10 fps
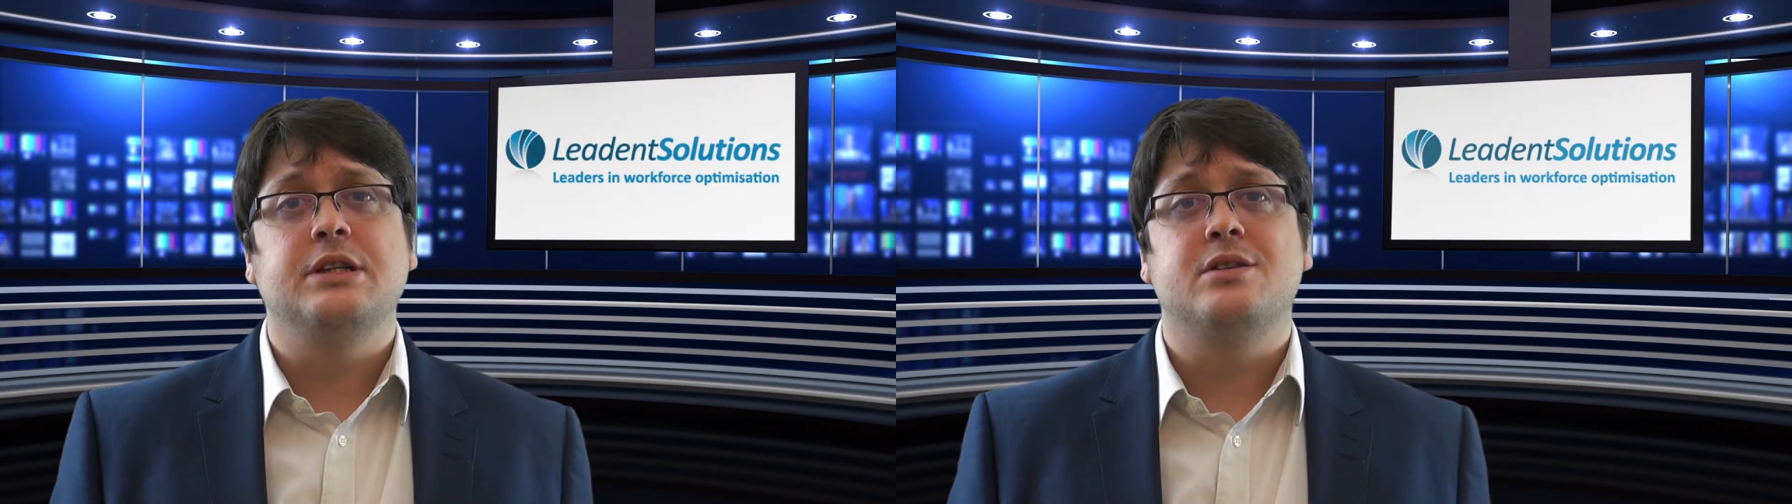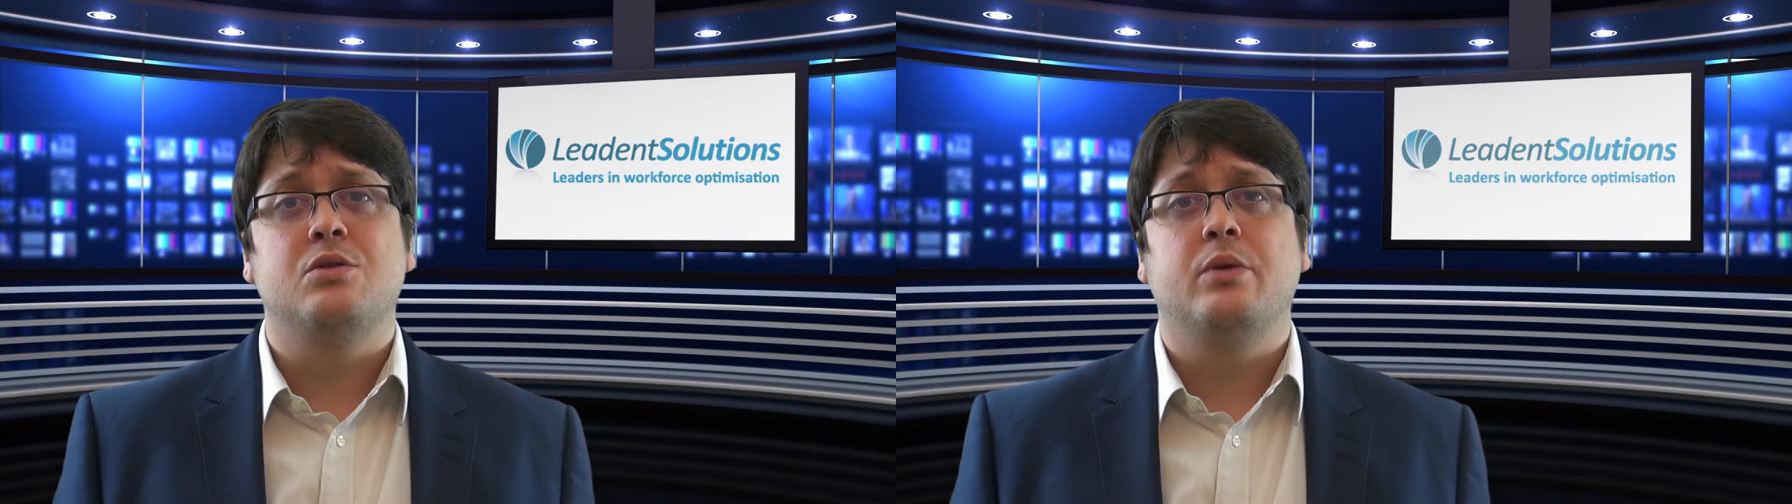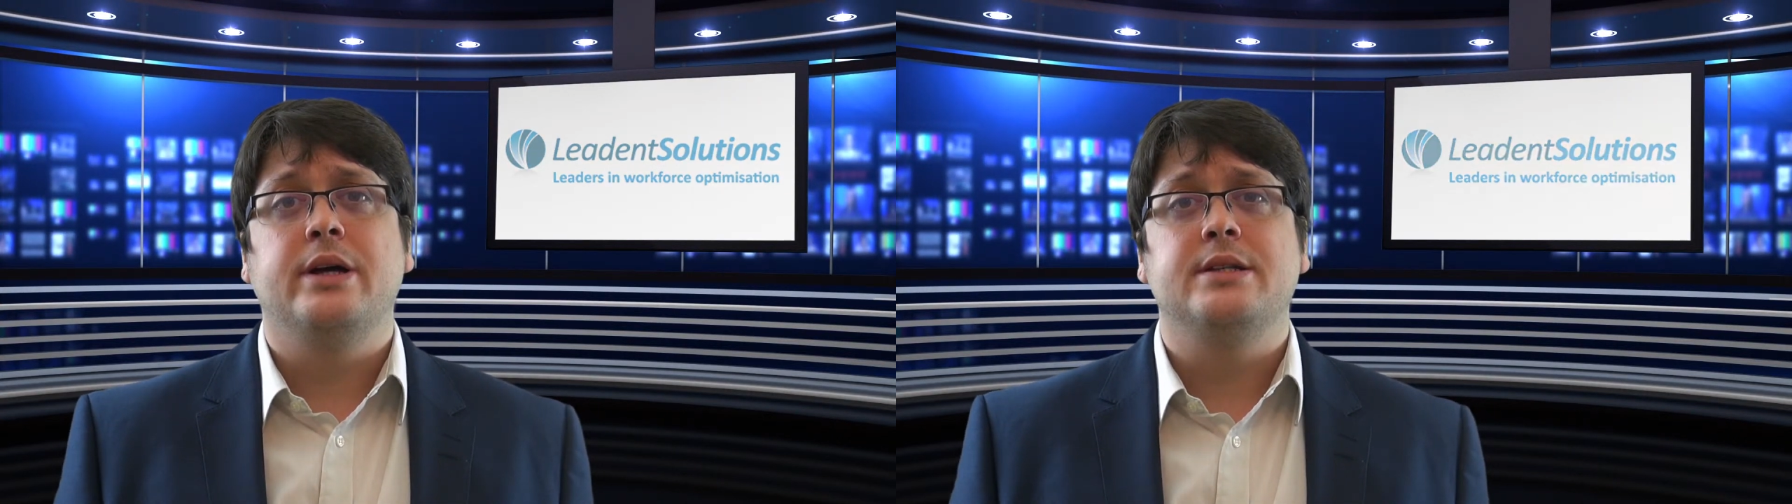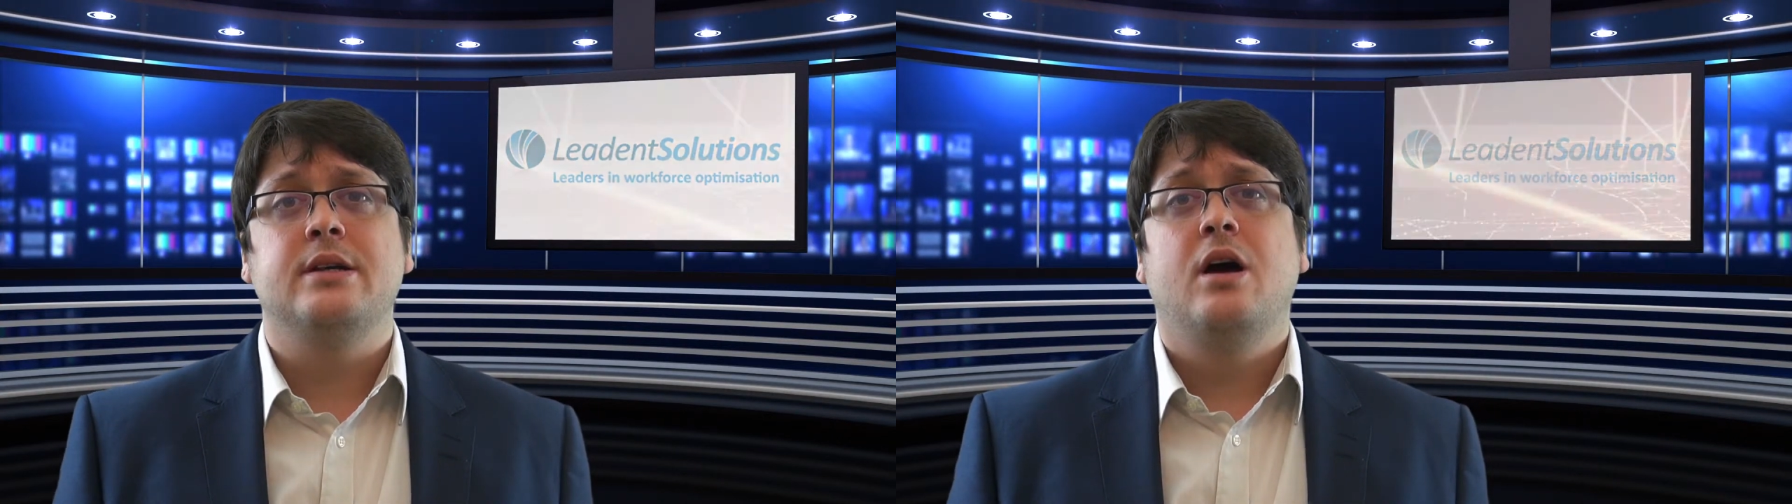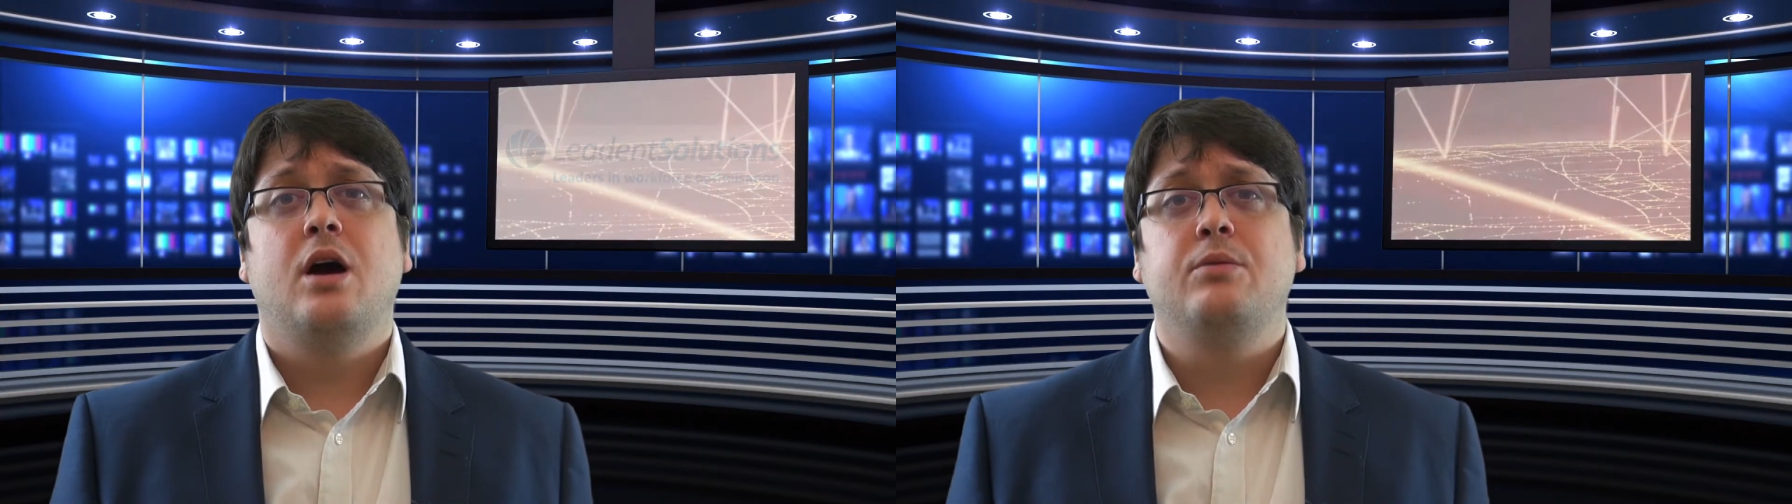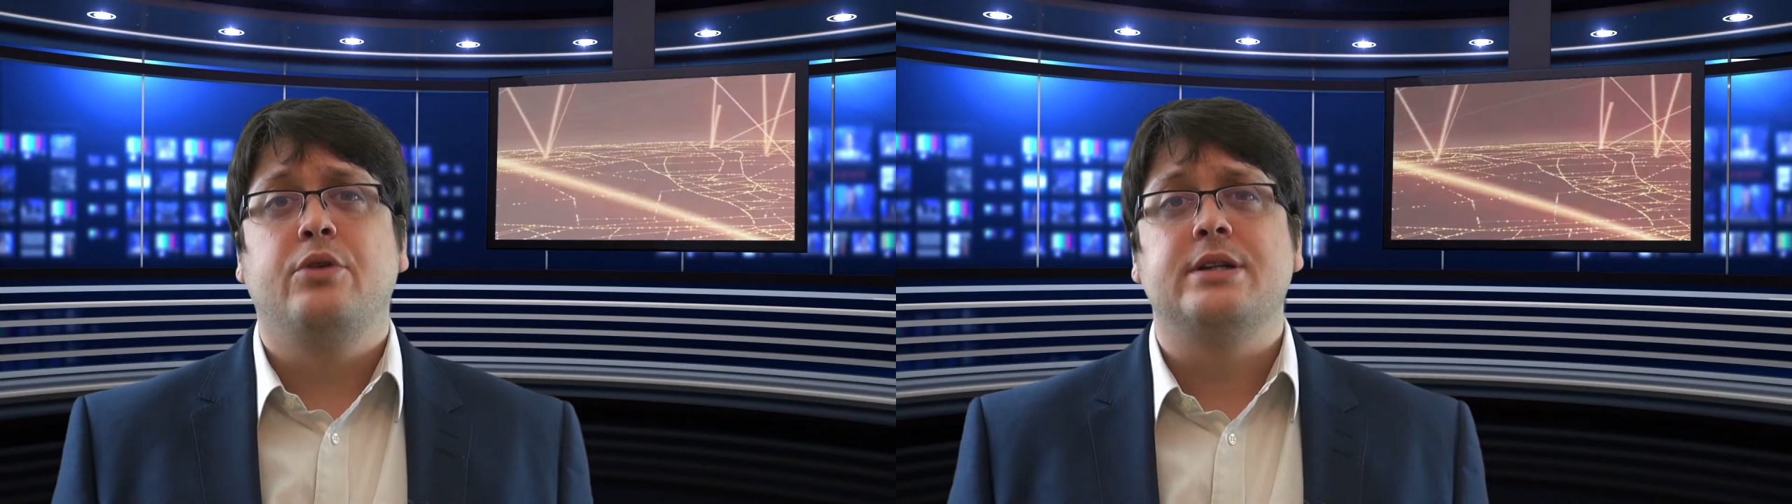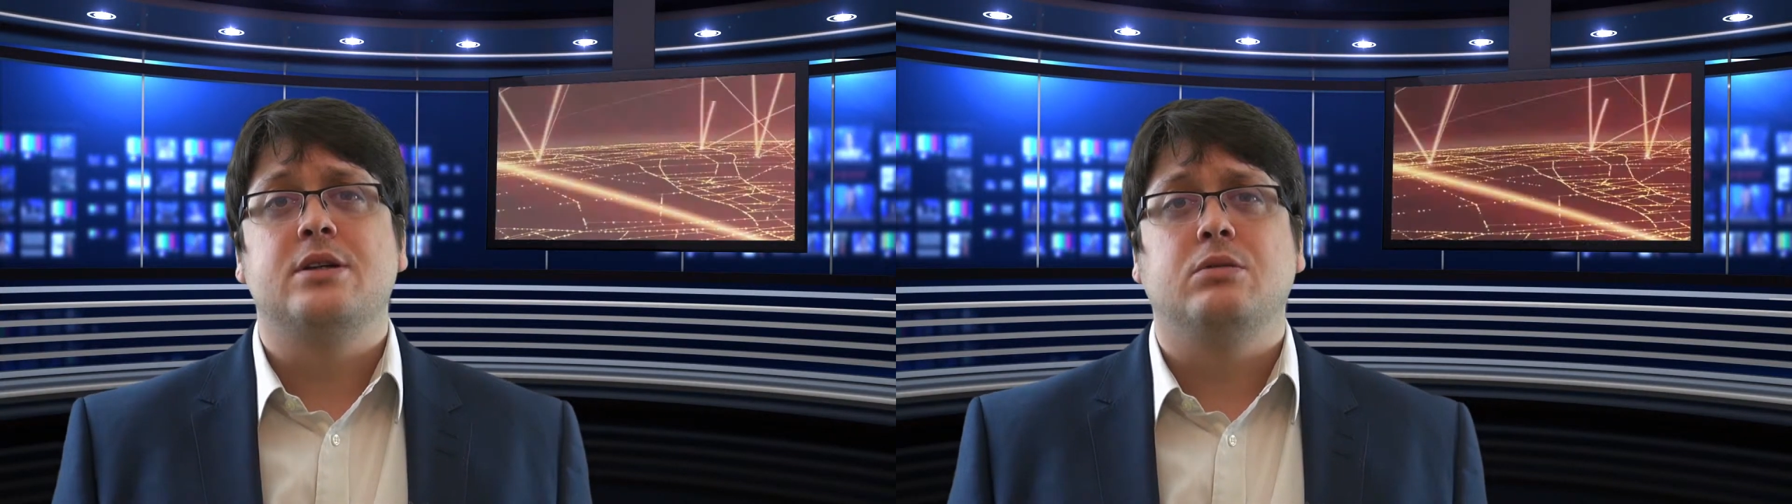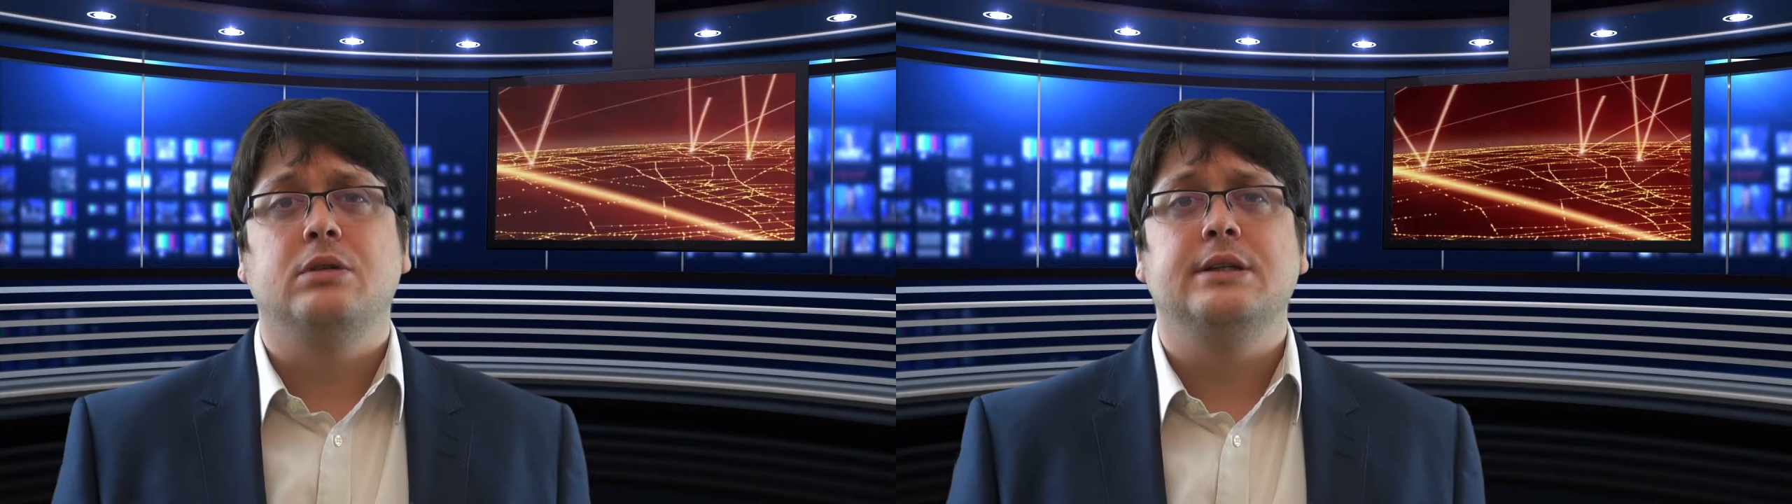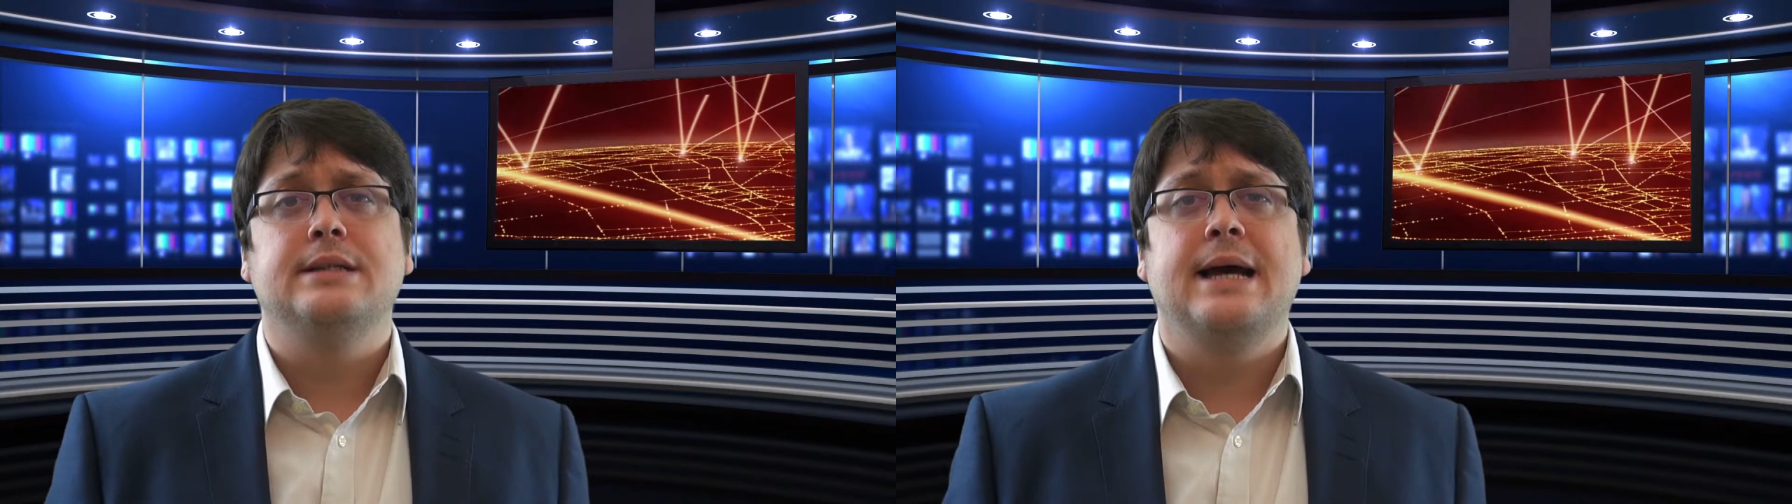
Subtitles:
As always, I'm Kris Oldland,